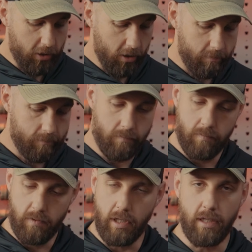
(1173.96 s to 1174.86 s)
know,
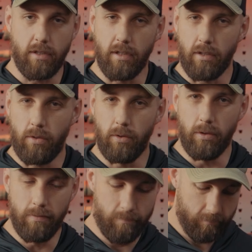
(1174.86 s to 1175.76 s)
you get your
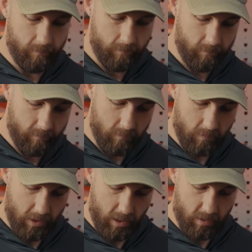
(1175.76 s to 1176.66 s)
cool
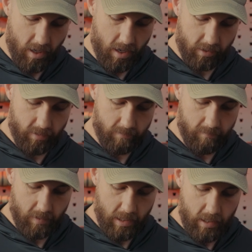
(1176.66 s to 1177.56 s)
gun lock
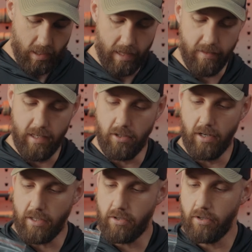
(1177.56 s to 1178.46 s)
and then your
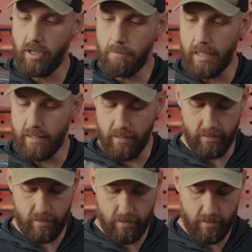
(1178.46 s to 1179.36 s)
extra grip
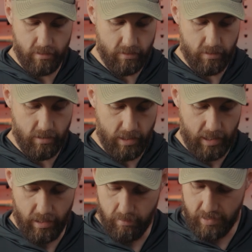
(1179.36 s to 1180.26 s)
pieces.
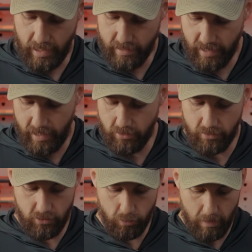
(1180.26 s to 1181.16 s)
And besides that,
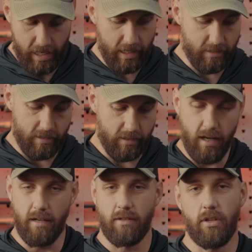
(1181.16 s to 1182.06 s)
just 2 mags and the
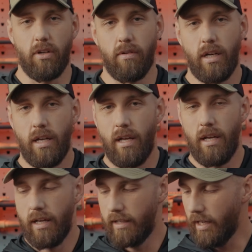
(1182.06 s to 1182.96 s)
gun. So
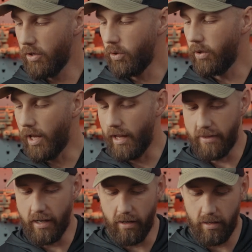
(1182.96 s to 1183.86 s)
not a whole lot
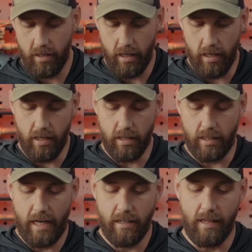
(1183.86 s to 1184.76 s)
there.
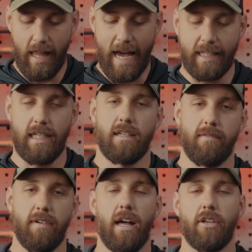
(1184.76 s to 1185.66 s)
Kind of lacking in
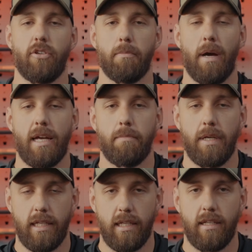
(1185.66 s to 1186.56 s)
value in my
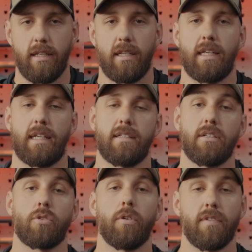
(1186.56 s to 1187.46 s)
opinion. It gets a
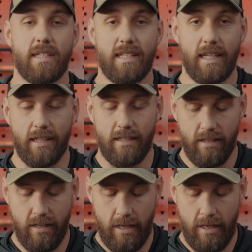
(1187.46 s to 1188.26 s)
score of a 6.